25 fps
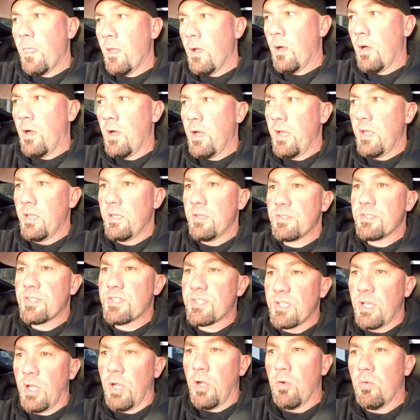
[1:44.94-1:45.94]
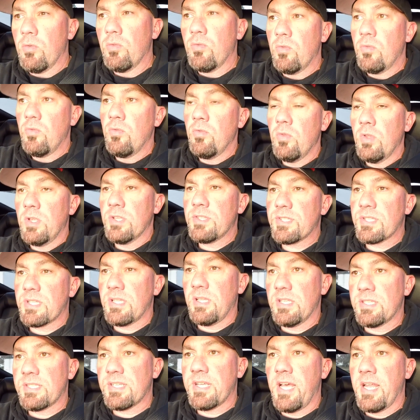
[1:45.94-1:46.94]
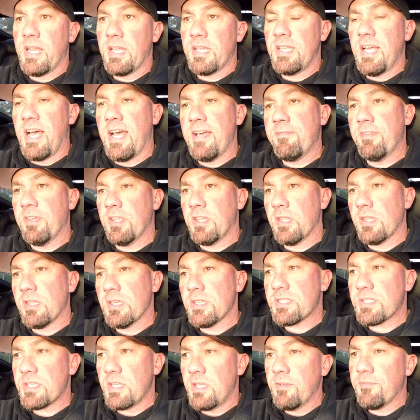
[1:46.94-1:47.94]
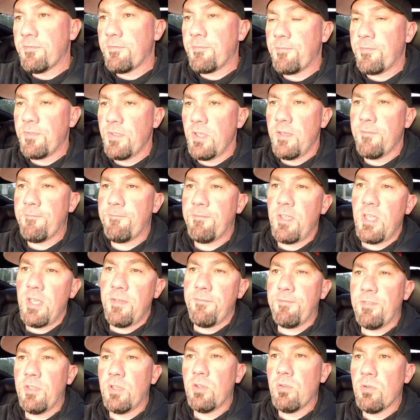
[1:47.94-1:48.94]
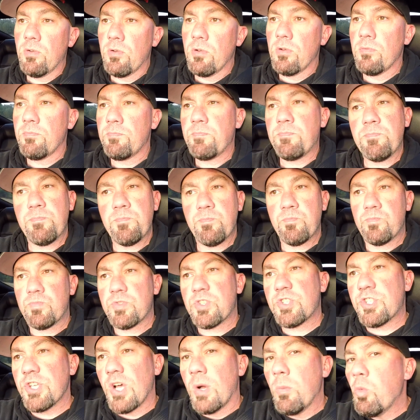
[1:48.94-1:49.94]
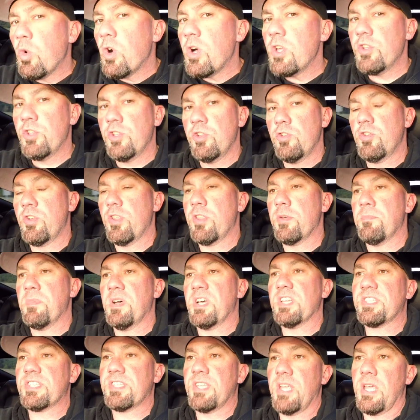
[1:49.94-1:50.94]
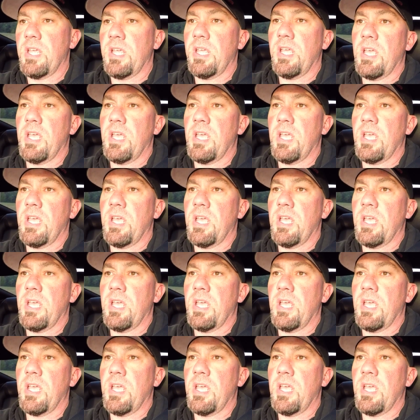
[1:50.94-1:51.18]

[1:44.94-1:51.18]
All right, so let's kind of dive into this. If you're somewhat new to the Mustang